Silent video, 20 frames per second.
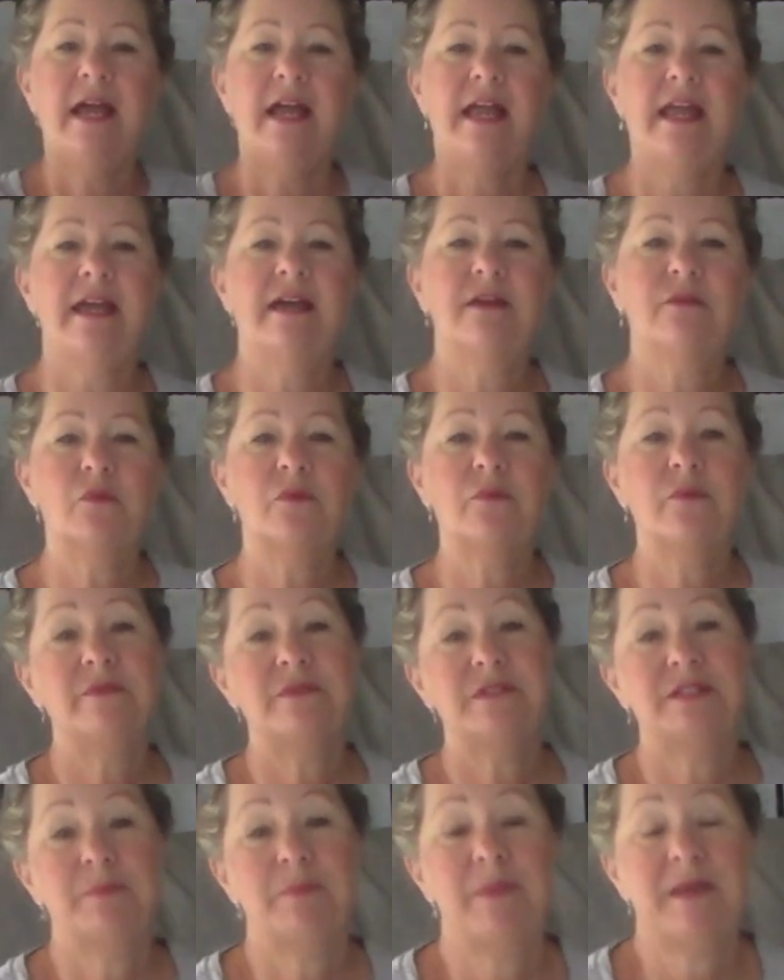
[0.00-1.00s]
And when we
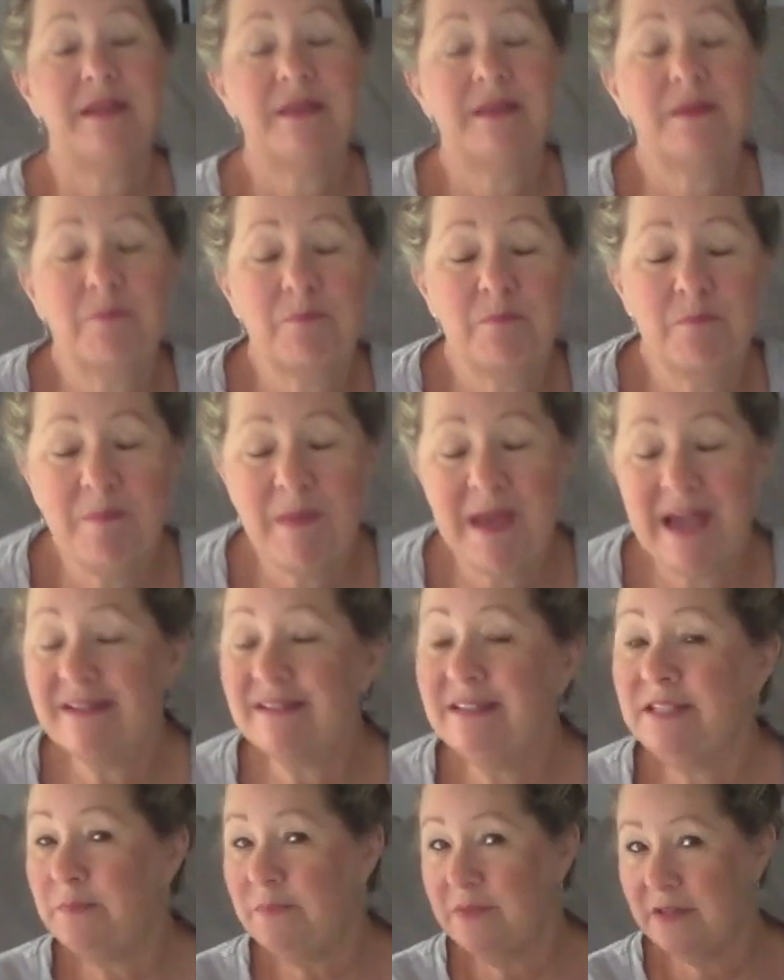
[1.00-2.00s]
went to back
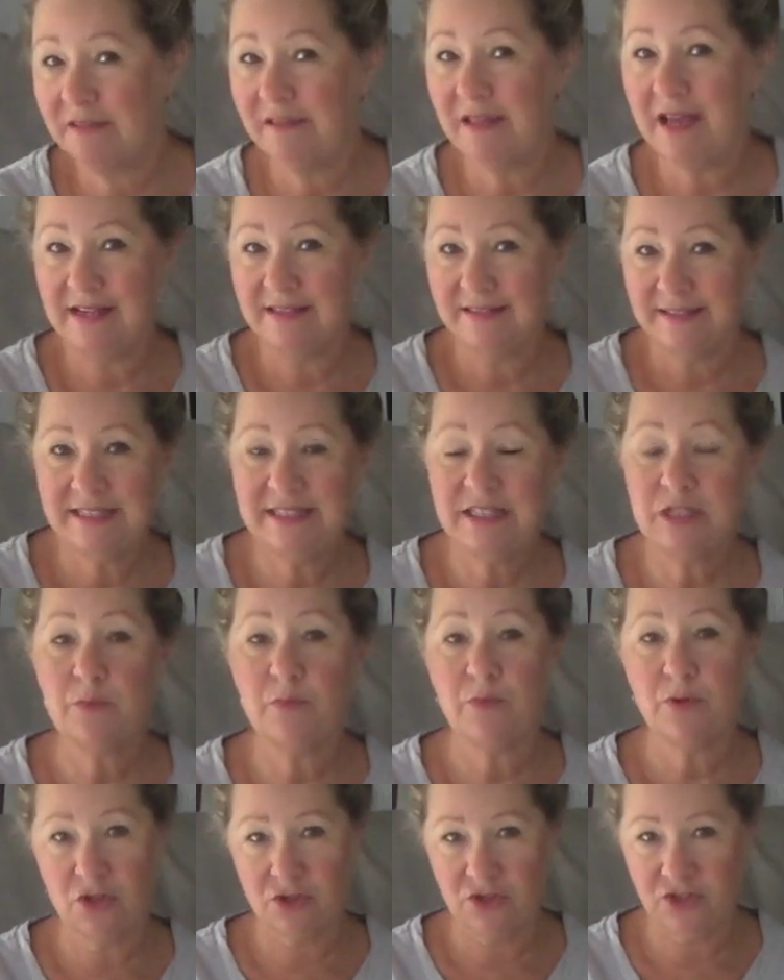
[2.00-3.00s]
to Big Lots to
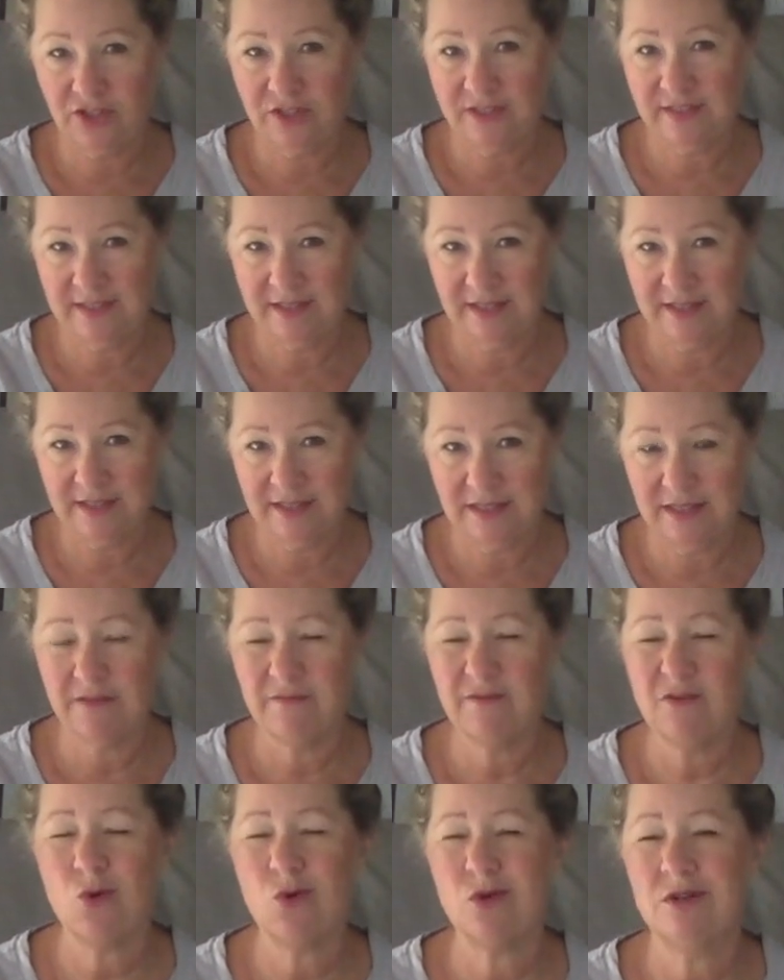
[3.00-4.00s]
purchase it,
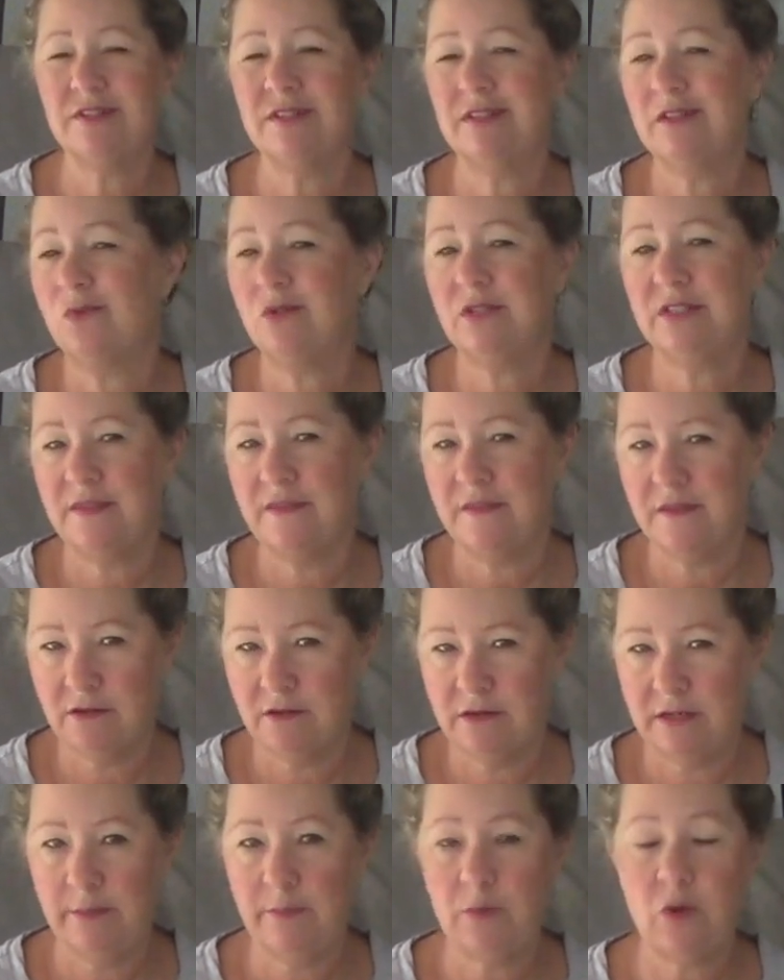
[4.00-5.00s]
of course it wasn't there
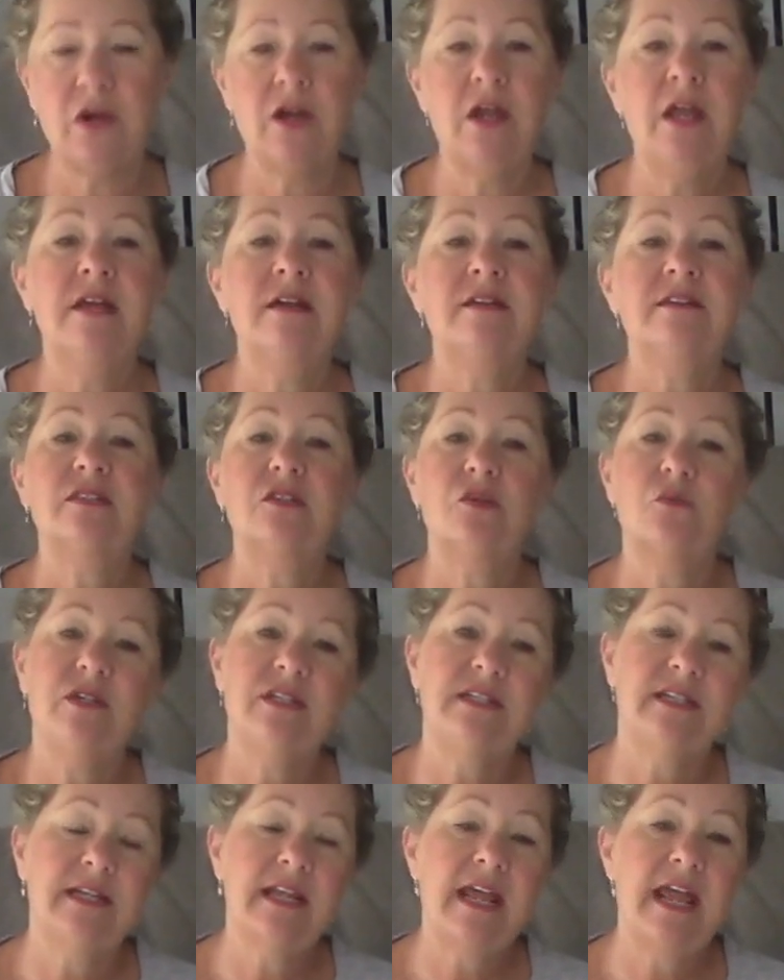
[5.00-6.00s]
anymore. So we
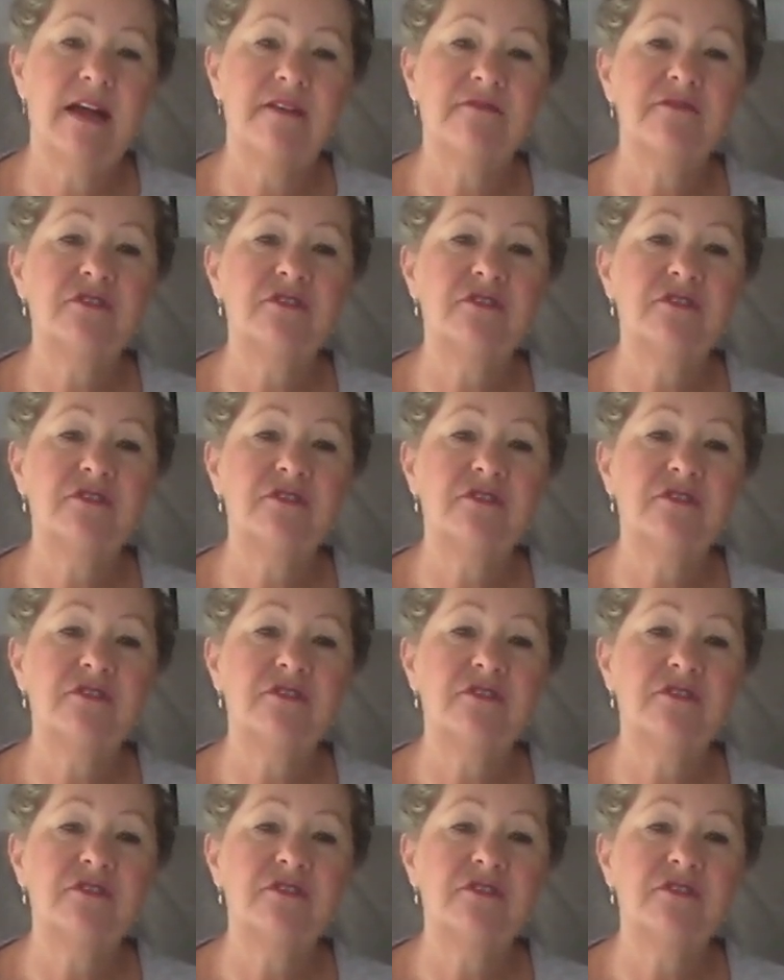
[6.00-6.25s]
did have